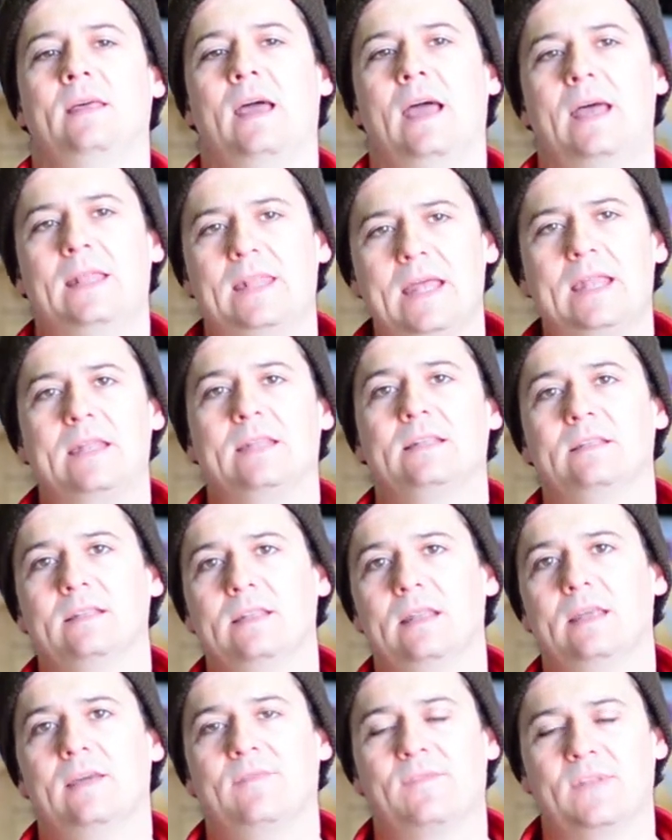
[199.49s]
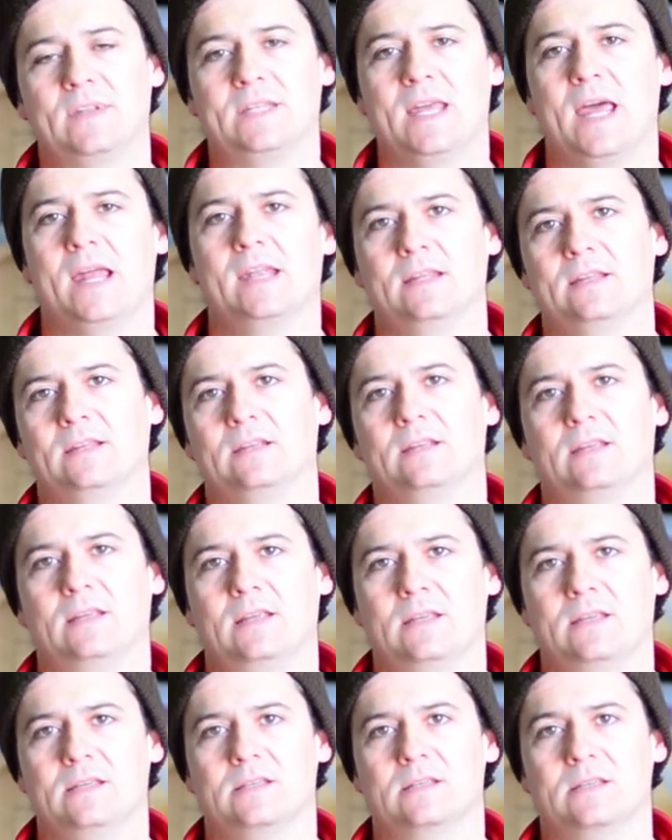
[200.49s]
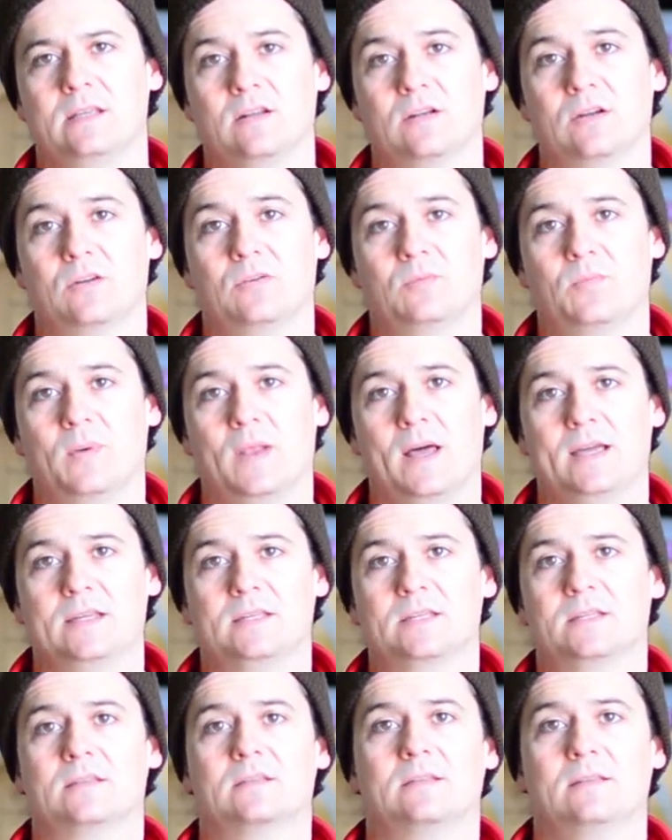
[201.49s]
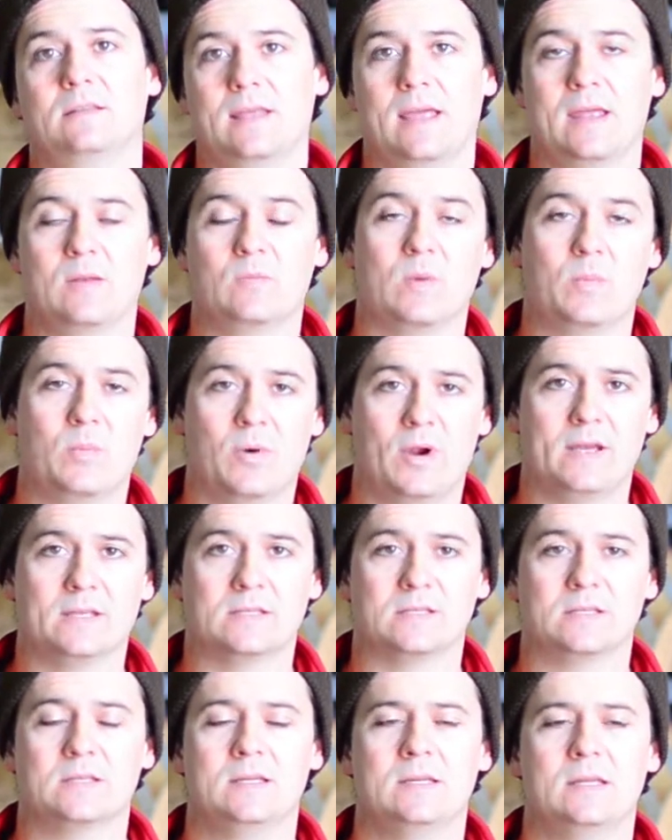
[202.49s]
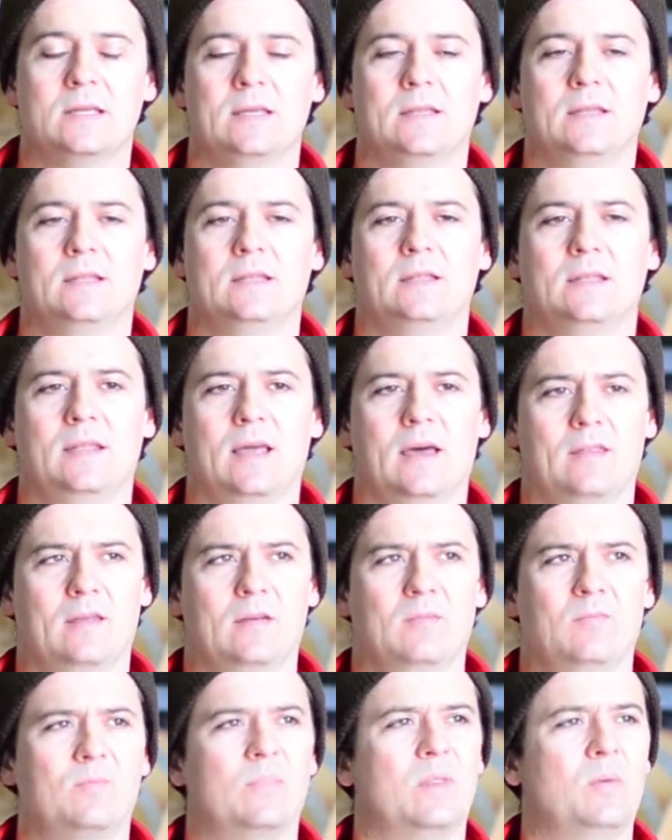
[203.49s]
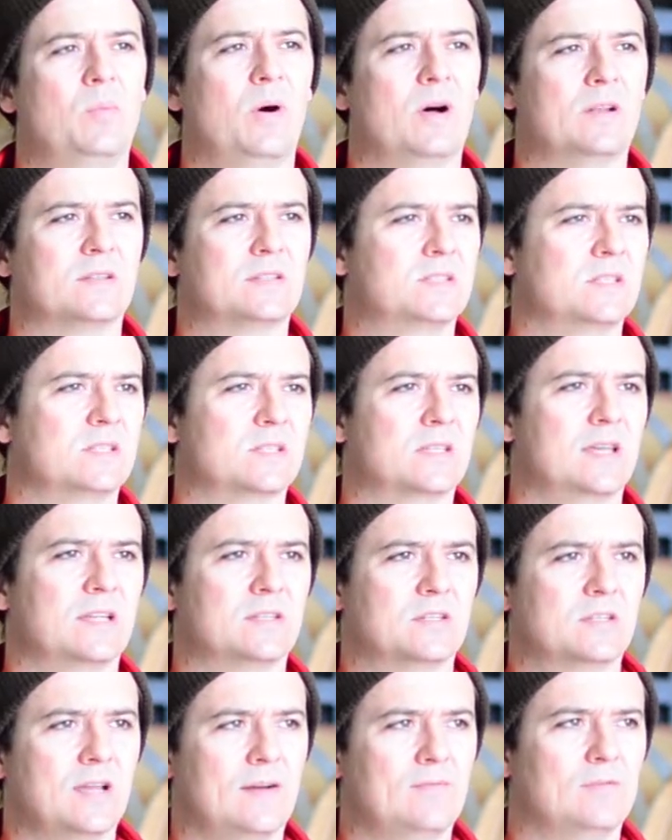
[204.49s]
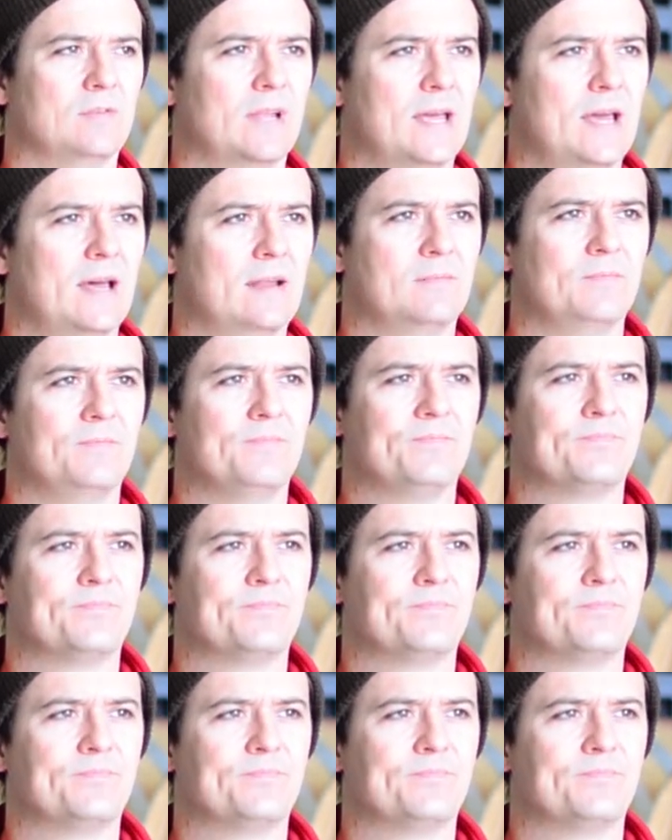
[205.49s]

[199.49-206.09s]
And then if the tannin is in a good place, then we press. Now the pots just get shoveled out,